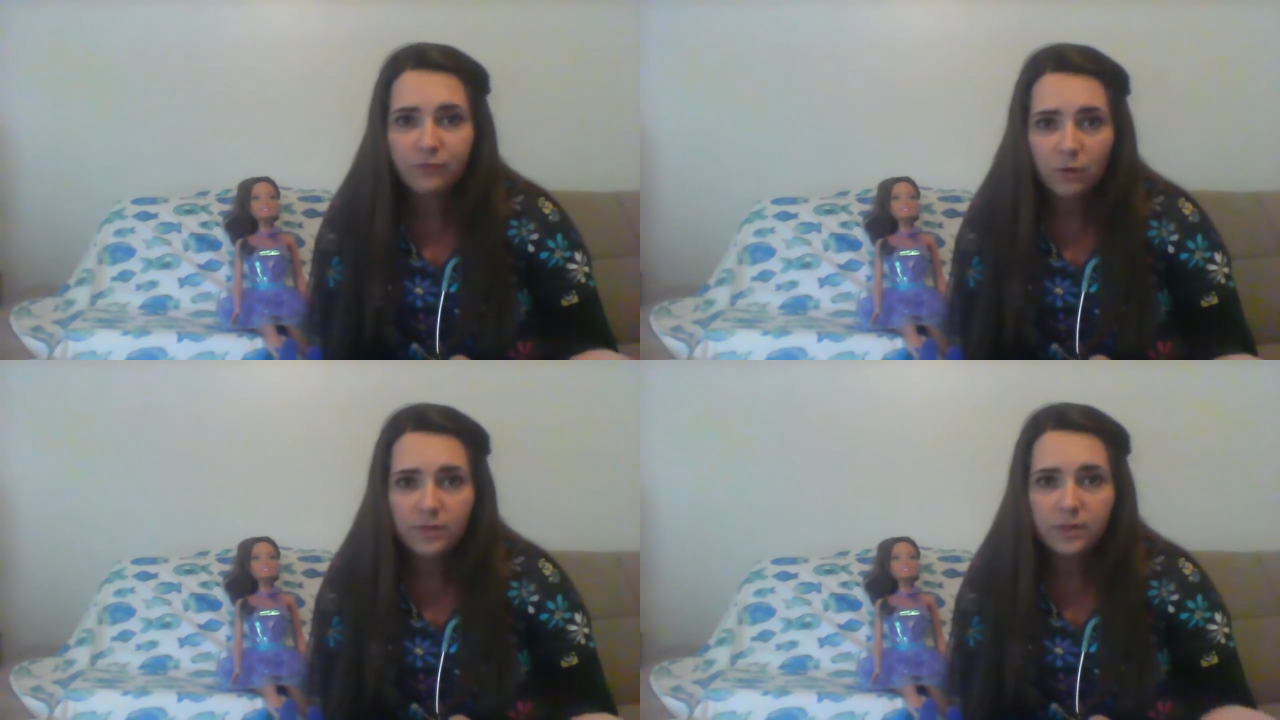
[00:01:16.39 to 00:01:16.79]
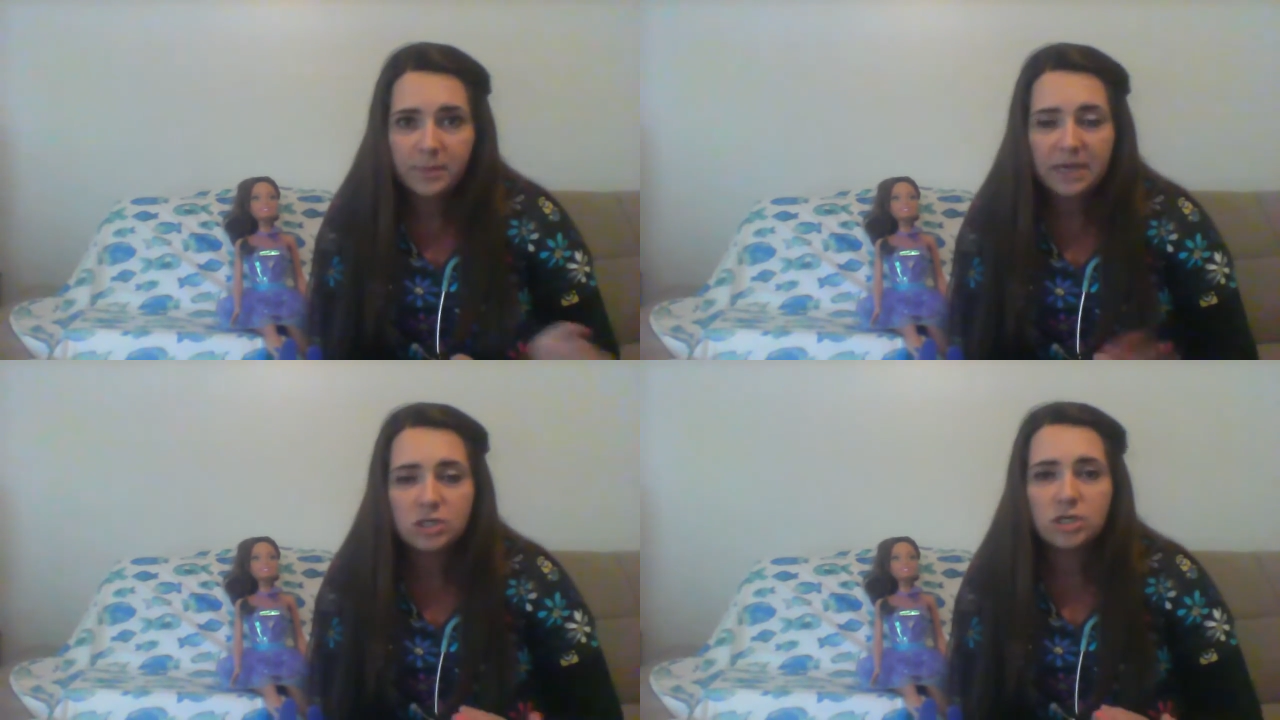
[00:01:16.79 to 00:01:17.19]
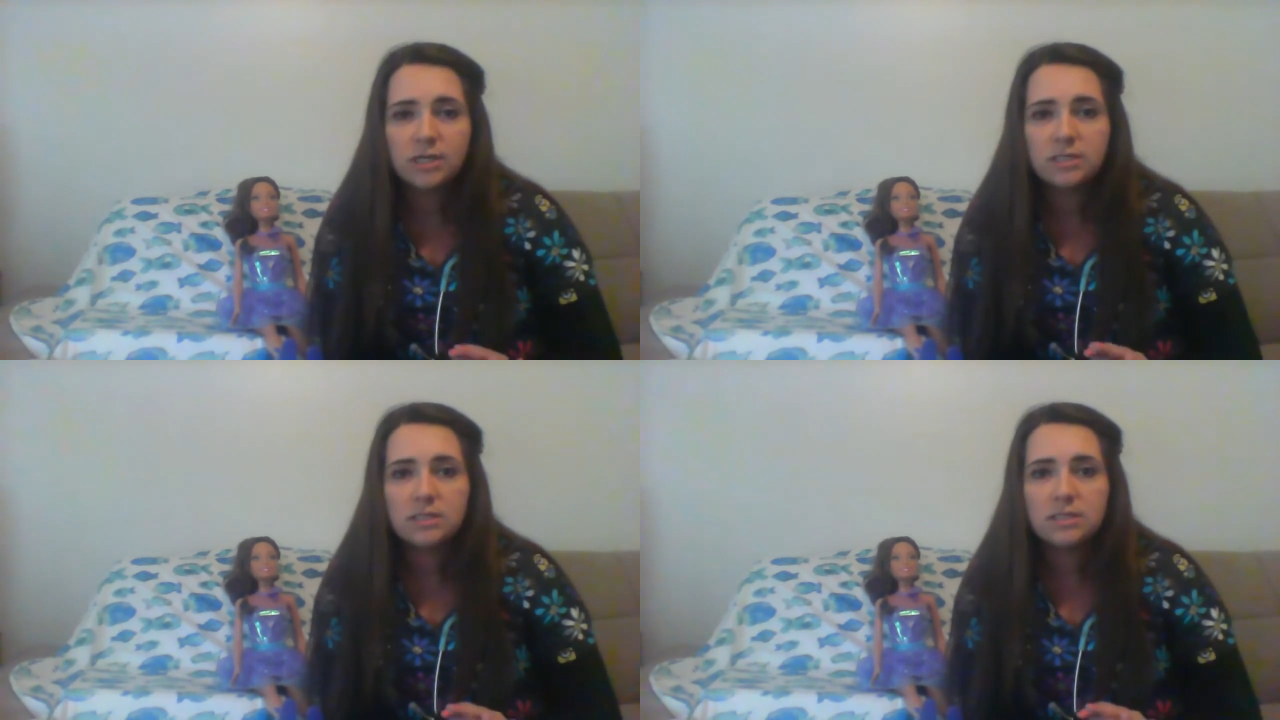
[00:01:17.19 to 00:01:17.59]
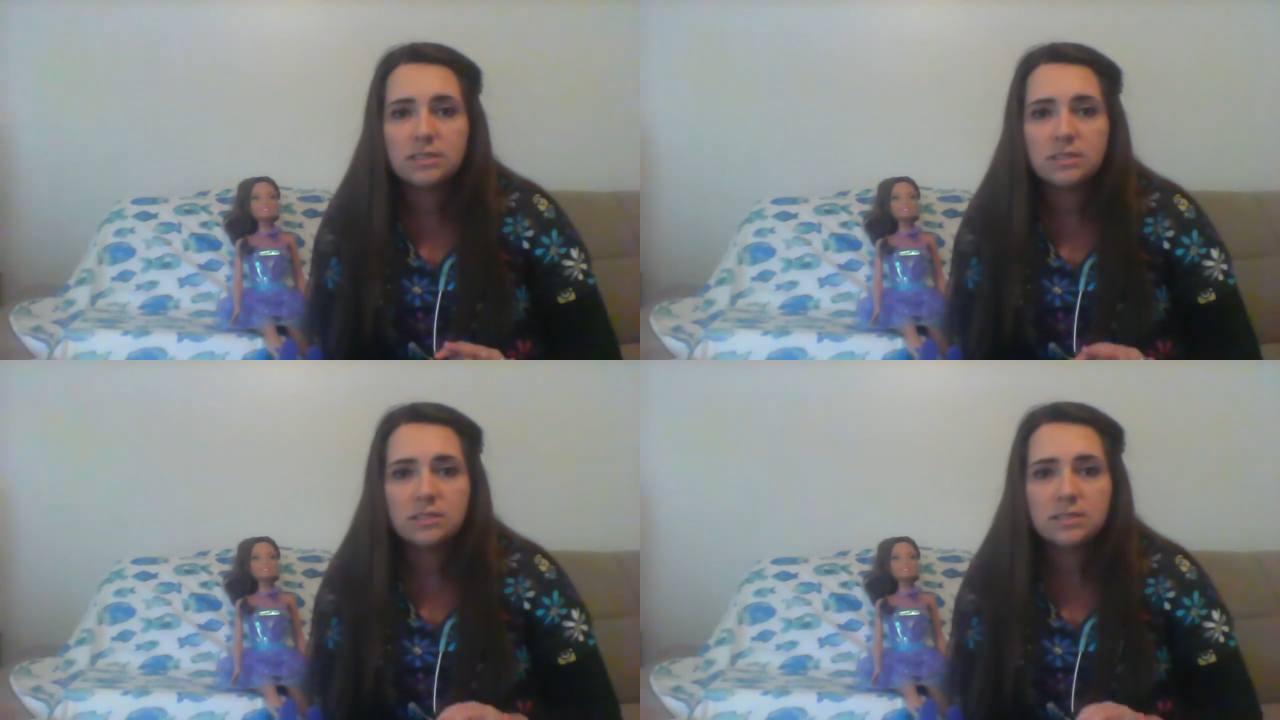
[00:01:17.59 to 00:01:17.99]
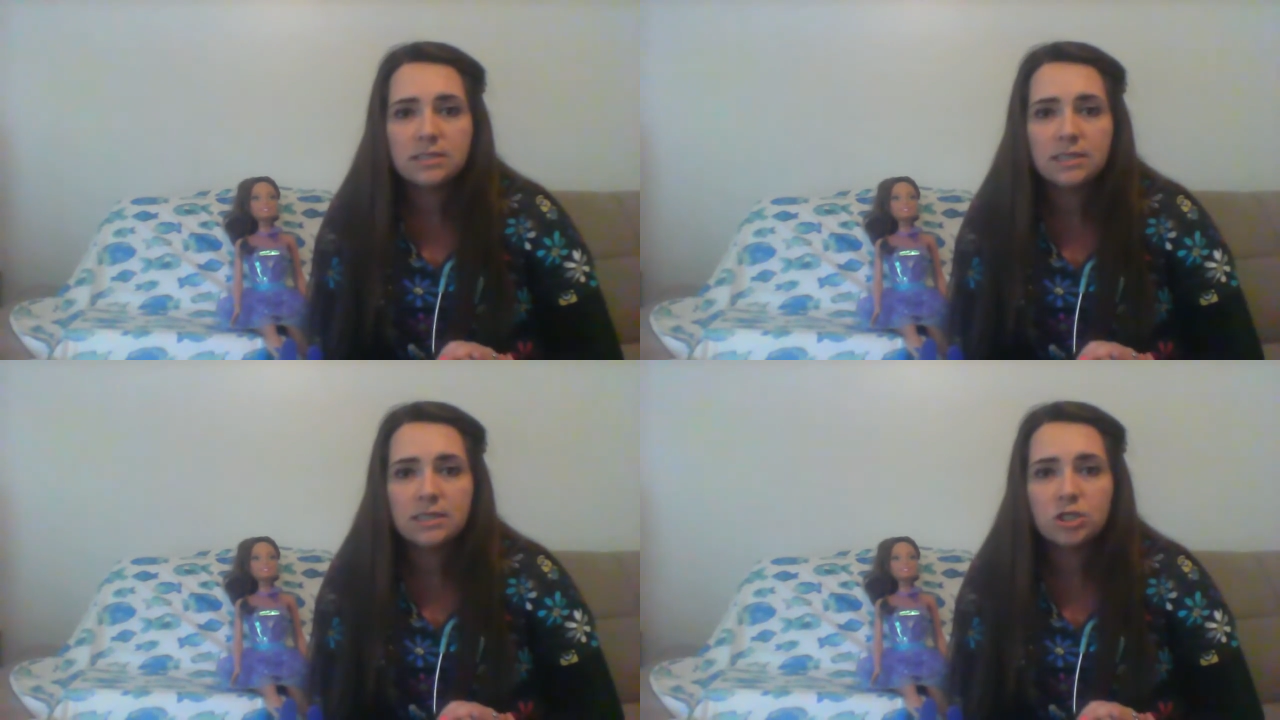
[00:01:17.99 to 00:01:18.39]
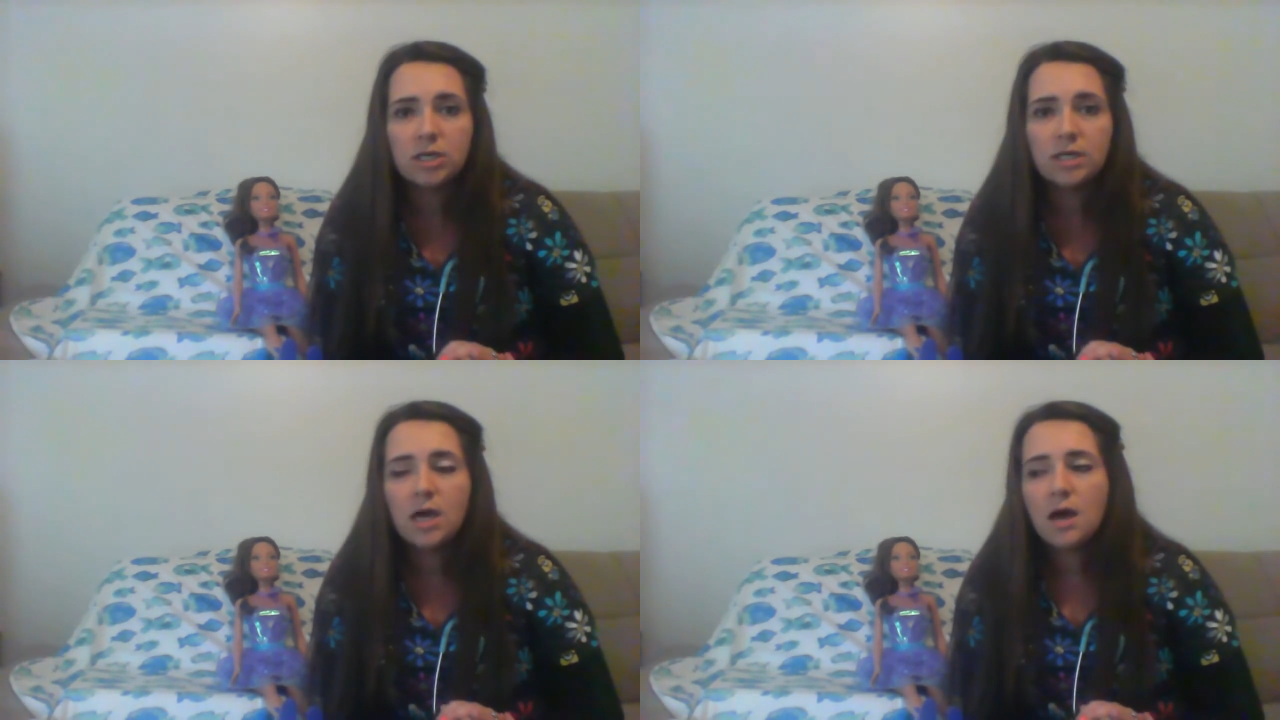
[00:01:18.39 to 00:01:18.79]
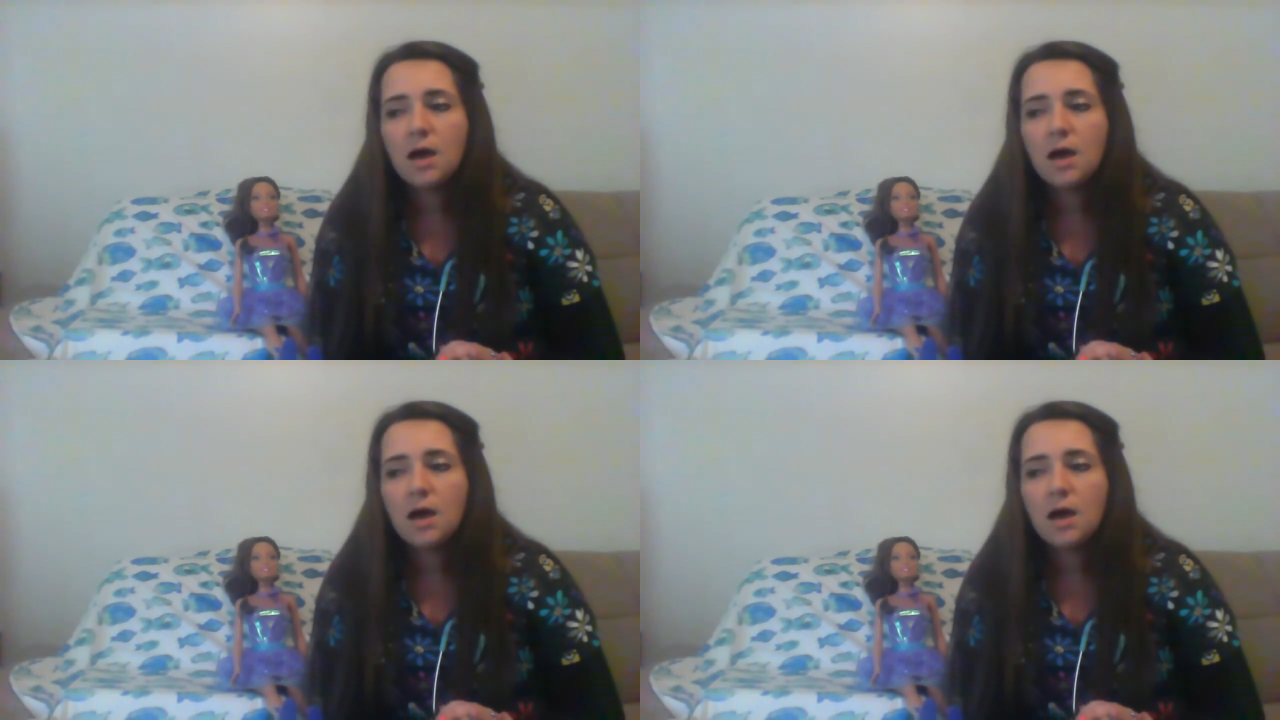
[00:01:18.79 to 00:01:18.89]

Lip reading: for the patient's condition.